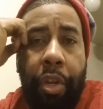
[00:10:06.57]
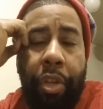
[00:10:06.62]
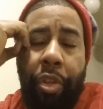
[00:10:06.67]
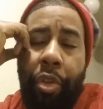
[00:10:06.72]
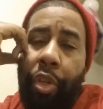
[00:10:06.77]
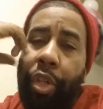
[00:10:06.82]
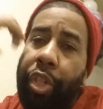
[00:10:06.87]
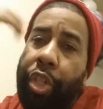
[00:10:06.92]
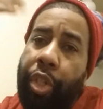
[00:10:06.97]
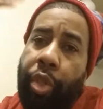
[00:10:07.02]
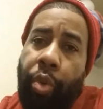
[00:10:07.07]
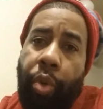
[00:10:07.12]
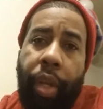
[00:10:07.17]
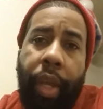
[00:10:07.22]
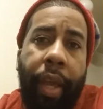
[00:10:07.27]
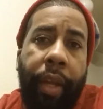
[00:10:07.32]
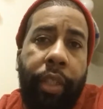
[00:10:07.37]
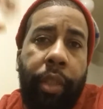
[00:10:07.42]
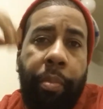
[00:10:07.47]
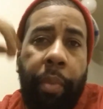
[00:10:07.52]
You can still
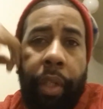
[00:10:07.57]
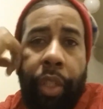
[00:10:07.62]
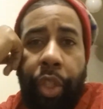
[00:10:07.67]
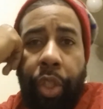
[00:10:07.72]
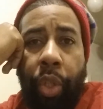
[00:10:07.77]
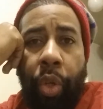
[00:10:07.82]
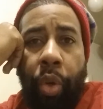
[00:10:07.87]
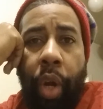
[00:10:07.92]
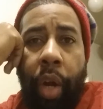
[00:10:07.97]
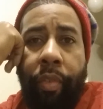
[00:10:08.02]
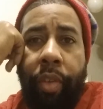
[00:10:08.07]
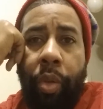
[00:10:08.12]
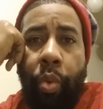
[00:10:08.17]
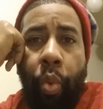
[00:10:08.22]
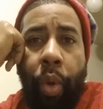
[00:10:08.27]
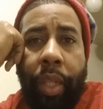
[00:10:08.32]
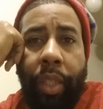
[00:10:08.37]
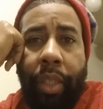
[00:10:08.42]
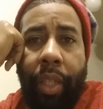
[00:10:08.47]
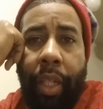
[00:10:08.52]
catch my show every
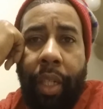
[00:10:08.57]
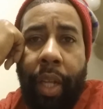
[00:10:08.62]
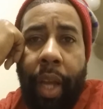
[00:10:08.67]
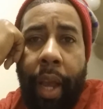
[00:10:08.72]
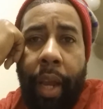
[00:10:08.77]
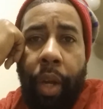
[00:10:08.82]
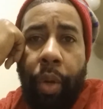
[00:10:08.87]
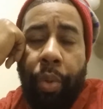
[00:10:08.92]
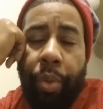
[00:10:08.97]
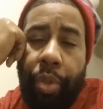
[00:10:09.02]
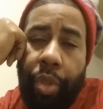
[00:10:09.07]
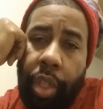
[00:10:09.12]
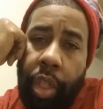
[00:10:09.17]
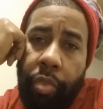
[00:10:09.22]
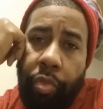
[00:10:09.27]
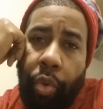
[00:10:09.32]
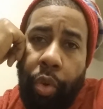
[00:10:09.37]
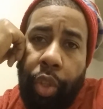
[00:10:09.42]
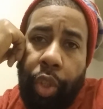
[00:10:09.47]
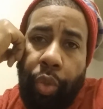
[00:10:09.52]
Wednesday night on C
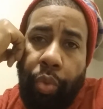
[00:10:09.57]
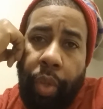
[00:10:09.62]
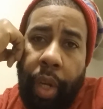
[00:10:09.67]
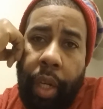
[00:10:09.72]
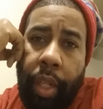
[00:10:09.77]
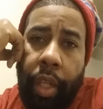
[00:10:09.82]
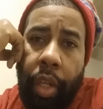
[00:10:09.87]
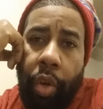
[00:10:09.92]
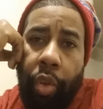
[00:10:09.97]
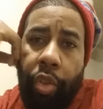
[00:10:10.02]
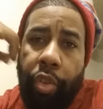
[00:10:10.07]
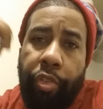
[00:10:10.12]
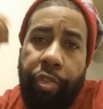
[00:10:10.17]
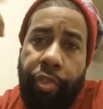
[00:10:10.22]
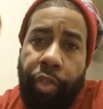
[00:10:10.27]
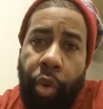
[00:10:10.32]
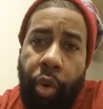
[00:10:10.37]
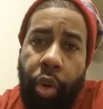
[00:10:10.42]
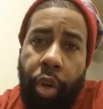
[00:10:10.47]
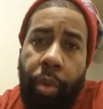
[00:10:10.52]
Voice Radio, The
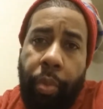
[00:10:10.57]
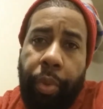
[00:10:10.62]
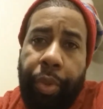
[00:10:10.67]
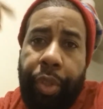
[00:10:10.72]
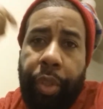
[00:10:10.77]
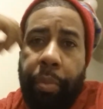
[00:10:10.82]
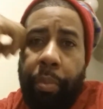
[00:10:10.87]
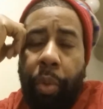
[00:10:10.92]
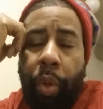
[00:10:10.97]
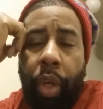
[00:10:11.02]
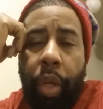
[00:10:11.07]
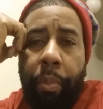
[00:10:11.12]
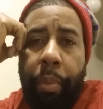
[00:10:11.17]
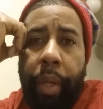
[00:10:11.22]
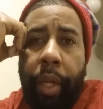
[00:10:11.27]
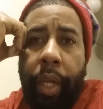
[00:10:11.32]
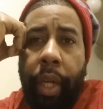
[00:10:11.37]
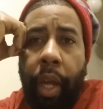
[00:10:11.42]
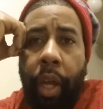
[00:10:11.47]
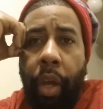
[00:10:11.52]
Forum with your boy
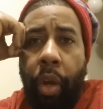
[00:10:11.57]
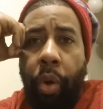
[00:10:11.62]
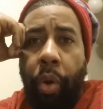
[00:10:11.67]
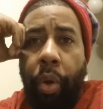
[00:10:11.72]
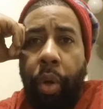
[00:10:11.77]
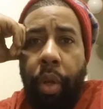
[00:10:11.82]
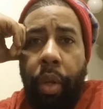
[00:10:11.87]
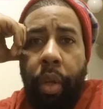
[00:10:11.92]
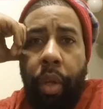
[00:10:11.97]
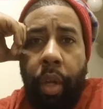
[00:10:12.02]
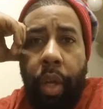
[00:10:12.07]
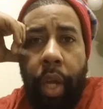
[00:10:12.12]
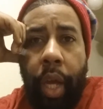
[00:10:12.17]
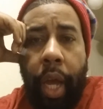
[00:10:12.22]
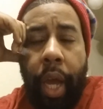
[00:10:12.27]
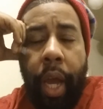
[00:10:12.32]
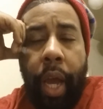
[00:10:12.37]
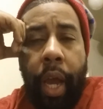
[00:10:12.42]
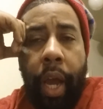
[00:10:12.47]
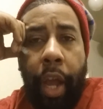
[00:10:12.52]
Big L.
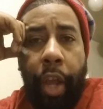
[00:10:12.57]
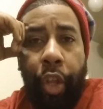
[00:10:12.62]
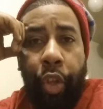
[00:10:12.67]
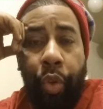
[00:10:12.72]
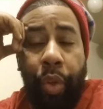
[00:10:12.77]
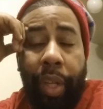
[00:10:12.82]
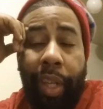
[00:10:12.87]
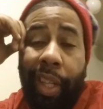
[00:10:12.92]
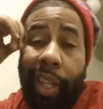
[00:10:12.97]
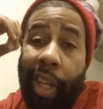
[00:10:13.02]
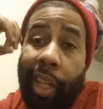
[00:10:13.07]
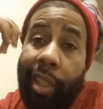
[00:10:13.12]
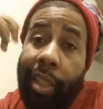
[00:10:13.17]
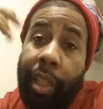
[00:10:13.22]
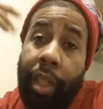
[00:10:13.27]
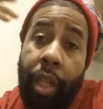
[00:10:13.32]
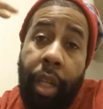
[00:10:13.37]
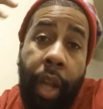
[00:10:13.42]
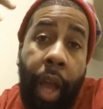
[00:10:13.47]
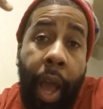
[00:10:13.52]
You can catch
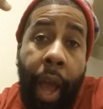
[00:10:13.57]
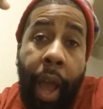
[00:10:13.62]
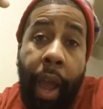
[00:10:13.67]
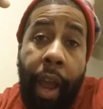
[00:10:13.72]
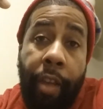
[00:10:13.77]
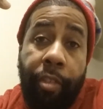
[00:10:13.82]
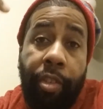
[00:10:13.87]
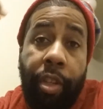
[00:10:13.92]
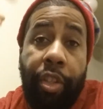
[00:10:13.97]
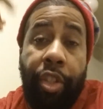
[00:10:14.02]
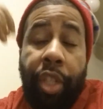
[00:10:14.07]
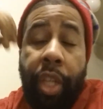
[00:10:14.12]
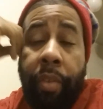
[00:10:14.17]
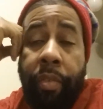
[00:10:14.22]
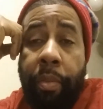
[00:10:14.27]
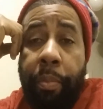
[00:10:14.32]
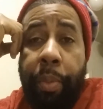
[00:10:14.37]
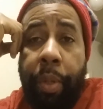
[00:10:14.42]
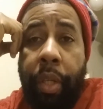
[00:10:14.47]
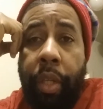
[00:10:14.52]
it live at
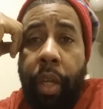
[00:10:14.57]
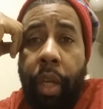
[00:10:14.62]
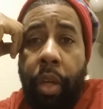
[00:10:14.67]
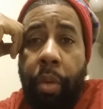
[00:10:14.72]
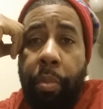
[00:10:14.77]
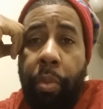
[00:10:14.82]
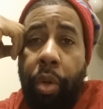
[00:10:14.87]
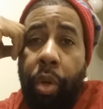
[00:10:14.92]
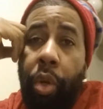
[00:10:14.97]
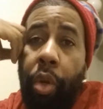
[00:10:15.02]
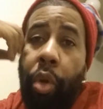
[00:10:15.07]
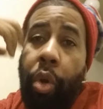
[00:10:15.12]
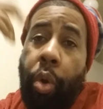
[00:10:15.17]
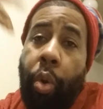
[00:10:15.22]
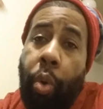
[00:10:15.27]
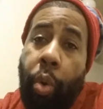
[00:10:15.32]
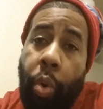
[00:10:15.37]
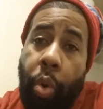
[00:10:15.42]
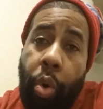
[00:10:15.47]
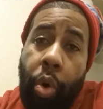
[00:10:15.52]
7 p.m.
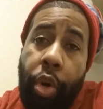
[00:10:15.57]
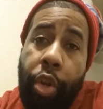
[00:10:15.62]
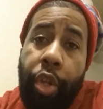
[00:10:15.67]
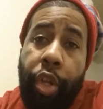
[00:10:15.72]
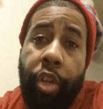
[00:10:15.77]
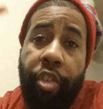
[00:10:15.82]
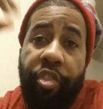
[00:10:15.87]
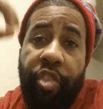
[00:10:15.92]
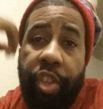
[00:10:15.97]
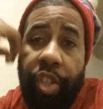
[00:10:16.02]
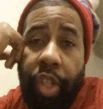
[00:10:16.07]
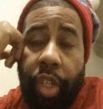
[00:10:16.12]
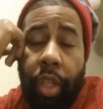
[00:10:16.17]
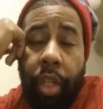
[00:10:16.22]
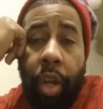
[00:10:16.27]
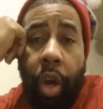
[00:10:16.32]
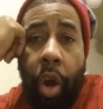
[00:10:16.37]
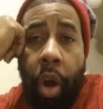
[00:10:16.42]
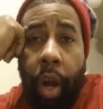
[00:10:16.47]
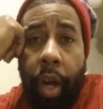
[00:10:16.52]
or you can visit
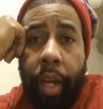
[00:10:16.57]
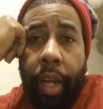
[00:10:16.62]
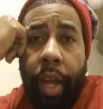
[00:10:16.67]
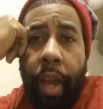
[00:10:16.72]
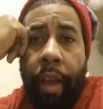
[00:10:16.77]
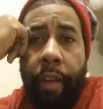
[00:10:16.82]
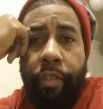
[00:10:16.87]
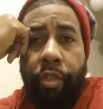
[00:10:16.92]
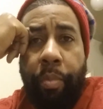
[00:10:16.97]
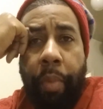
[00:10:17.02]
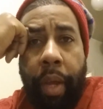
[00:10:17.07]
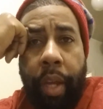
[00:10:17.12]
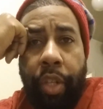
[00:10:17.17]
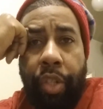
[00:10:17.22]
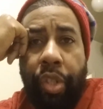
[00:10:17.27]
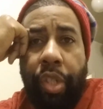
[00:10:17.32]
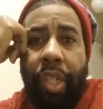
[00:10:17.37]
the archives, man.